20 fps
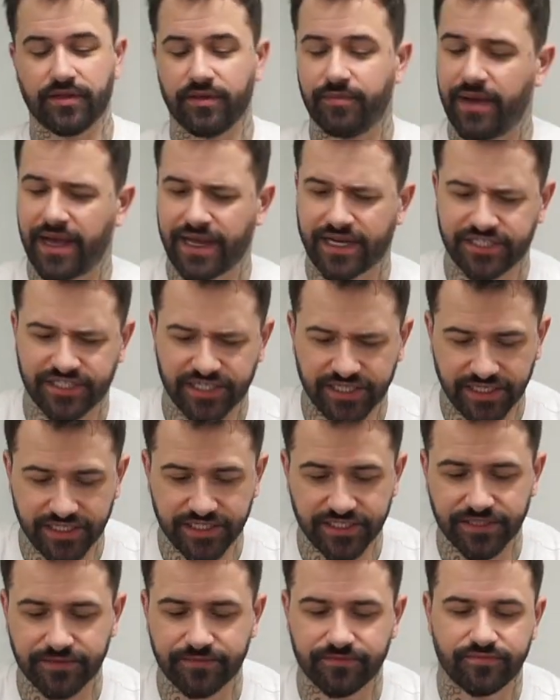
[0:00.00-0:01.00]
packaging
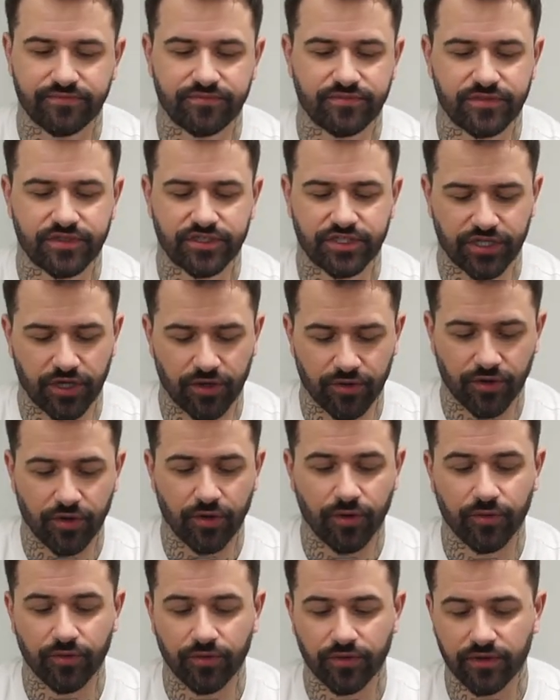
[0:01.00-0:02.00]
is so
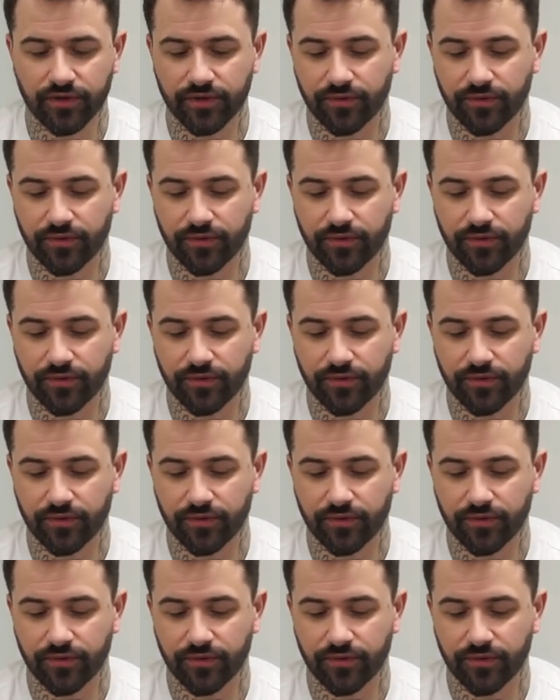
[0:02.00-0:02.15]
cool.